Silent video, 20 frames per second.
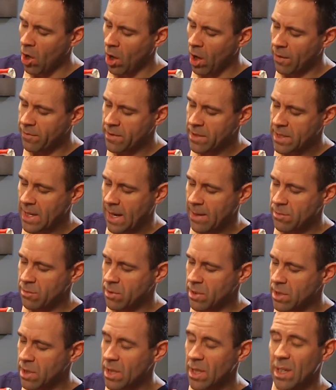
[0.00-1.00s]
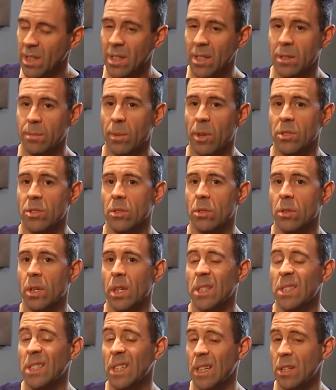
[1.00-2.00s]
Oftentimes we see that this muscle
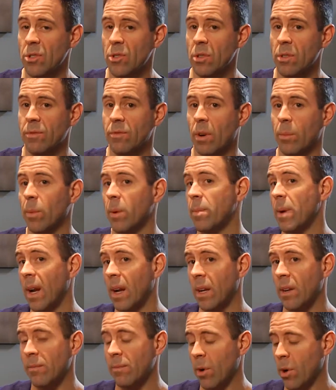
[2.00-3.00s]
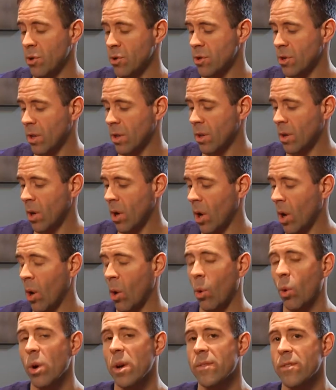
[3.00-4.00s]
gets injured from repetitive motion
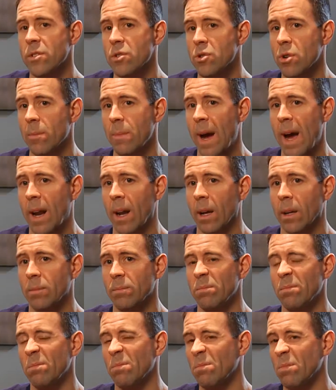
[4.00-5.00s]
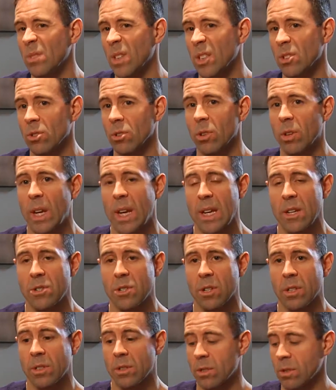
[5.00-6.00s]
or even traumatic
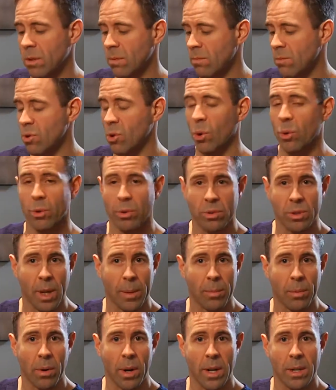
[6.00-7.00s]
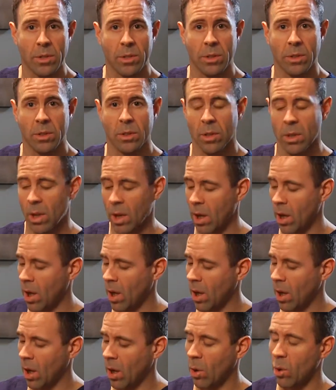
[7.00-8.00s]
dislocations, shoulder separations,
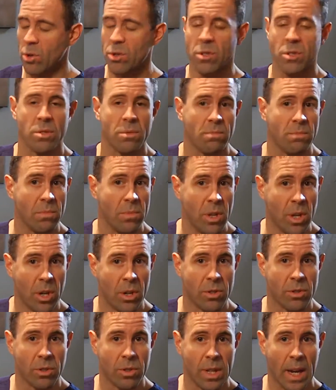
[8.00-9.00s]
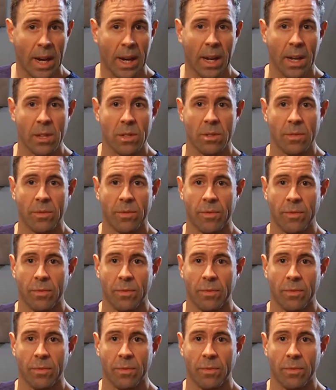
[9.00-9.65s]
or just years or decades of